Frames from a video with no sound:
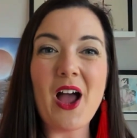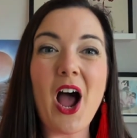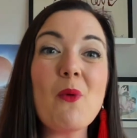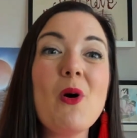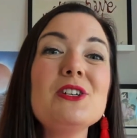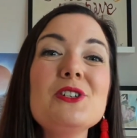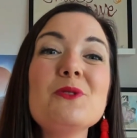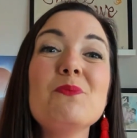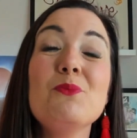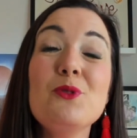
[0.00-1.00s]
I want you to
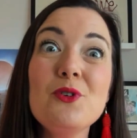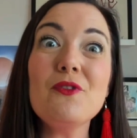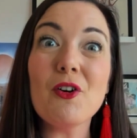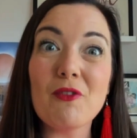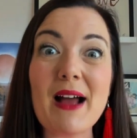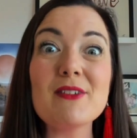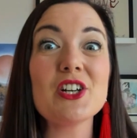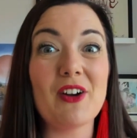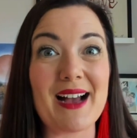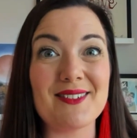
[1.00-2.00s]
move around your
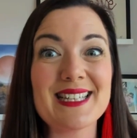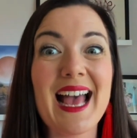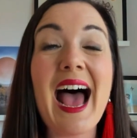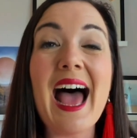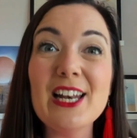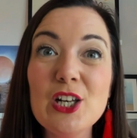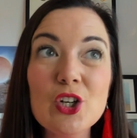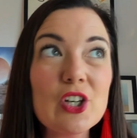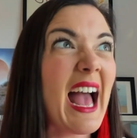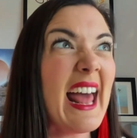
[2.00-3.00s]
house and
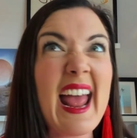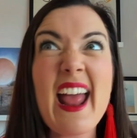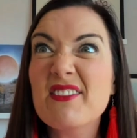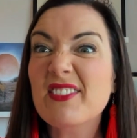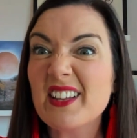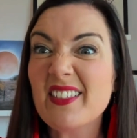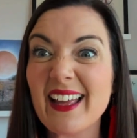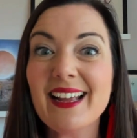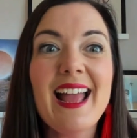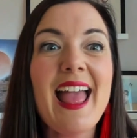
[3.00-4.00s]
look at
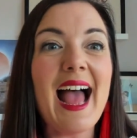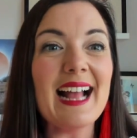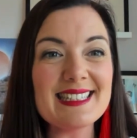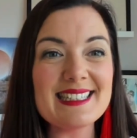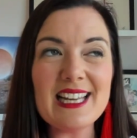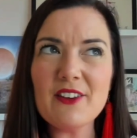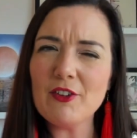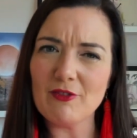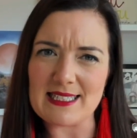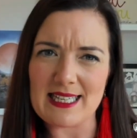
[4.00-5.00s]
everything and see if
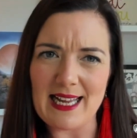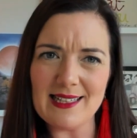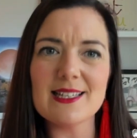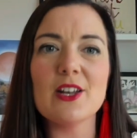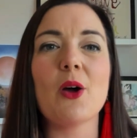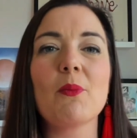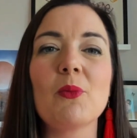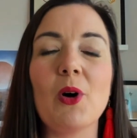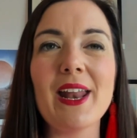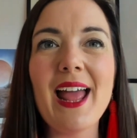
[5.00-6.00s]
it resonates, number
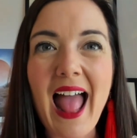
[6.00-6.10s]
one,